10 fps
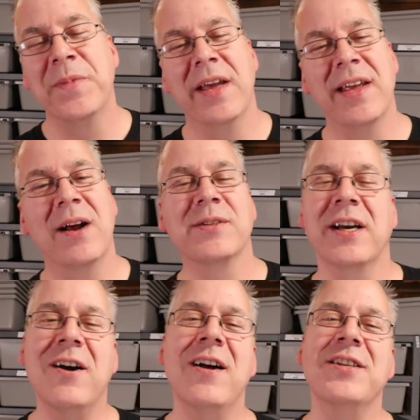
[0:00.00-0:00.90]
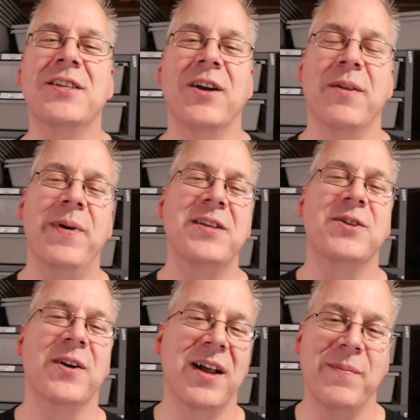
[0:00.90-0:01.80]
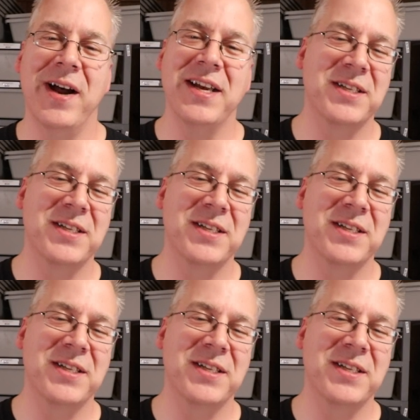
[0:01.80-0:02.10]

And then I was like, oh, I'll just go to the pet store and I'll buy